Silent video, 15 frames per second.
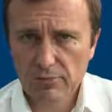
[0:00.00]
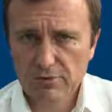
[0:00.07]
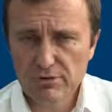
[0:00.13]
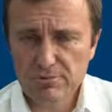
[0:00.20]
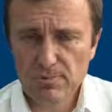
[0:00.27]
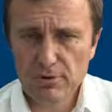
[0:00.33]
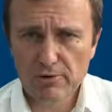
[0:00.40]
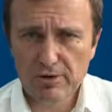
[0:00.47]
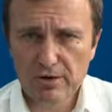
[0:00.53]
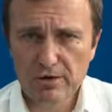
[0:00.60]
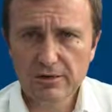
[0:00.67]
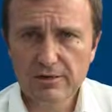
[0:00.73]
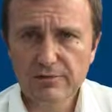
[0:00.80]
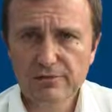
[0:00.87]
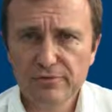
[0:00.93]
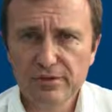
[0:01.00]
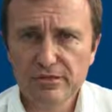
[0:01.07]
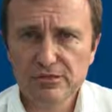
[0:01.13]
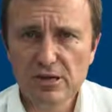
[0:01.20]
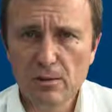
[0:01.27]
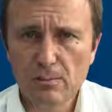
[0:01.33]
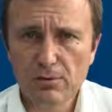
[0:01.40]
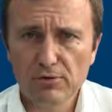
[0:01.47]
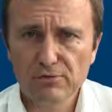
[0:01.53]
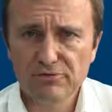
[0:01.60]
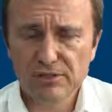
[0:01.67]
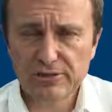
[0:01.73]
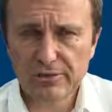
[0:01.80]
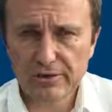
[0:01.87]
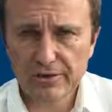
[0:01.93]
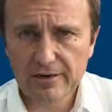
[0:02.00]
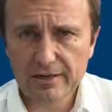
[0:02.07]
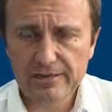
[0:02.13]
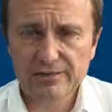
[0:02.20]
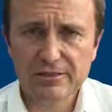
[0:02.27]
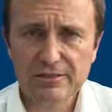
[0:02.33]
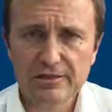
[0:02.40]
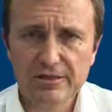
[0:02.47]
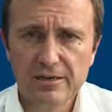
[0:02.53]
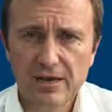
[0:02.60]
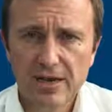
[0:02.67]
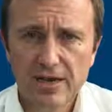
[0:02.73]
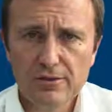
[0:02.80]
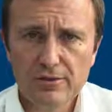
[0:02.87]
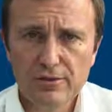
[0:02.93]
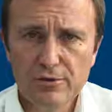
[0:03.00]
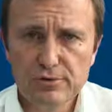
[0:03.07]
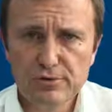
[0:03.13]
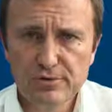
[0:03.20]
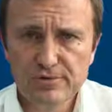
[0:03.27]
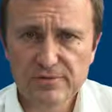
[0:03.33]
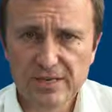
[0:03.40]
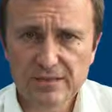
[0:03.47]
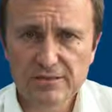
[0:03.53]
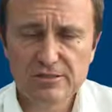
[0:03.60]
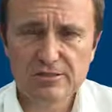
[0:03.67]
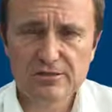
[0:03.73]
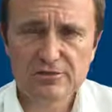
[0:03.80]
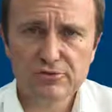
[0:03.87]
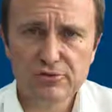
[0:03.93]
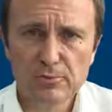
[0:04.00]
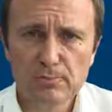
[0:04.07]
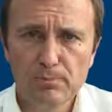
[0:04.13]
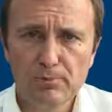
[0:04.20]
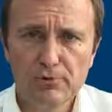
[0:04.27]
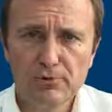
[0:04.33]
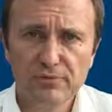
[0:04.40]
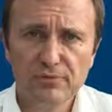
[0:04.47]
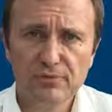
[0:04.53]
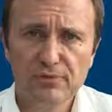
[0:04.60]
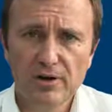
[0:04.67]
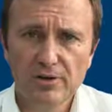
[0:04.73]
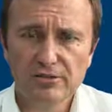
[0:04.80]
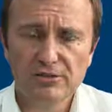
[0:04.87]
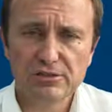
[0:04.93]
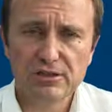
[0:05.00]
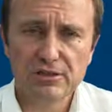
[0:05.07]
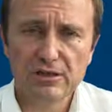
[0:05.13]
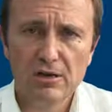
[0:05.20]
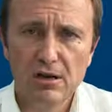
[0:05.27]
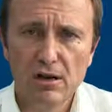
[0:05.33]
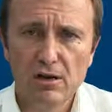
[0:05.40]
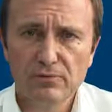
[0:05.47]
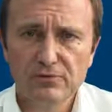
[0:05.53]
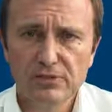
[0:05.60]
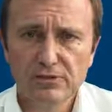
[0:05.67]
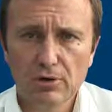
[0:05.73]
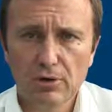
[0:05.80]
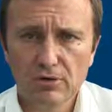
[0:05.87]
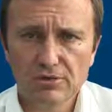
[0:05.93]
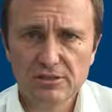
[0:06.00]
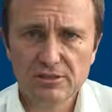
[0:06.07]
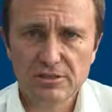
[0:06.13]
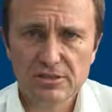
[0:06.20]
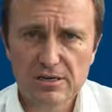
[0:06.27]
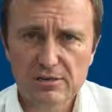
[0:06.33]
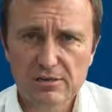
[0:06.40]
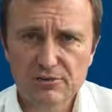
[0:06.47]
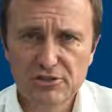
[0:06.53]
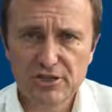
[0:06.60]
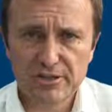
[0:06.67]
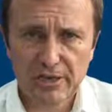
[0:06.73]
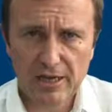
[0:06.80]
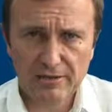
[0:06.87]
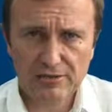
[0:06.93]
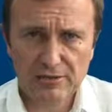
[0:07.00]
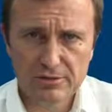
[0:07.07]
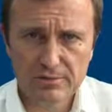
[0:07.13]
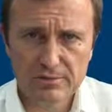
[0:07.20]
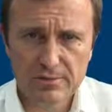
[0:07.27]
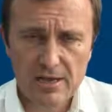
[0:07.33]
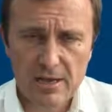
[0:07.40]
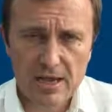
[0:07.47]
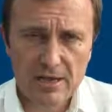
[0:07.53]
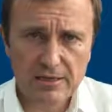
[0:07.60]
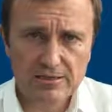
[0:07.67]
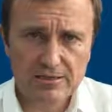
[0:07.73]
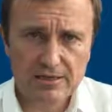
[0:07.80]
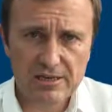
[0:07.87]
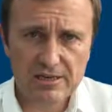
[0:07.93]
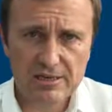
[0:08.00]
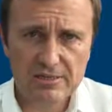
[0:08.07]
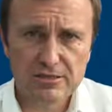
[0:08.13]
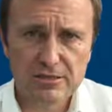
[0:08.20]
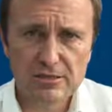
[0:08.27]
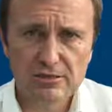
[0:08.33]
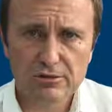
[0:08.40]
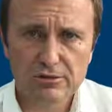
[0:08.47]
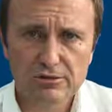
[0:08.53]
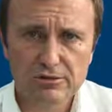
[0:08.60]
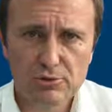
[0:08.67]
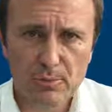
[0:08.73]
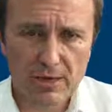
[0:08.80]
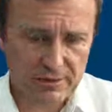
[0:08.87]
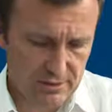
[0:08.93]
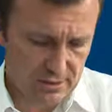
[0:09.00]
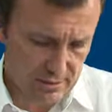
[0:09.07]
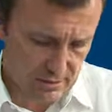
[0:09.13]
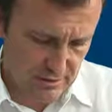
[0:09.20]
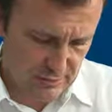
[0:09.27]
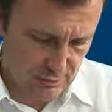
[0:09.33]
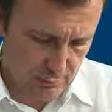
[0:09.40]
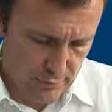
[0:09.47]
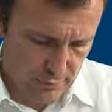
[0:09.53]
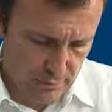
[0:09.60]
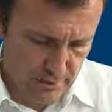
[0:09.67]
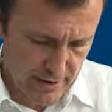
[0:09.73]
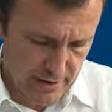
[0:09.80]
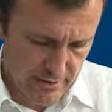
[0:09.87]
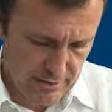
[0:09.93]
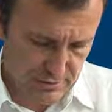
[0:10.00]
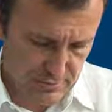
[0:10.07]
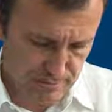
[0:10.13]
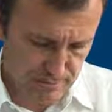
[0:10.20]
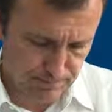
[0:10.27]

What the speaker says: We spoke earlier of the example of General Electric and the use of sensors to improve the functioning of technologies in the jet engine and sending signals to maintenance for repairs.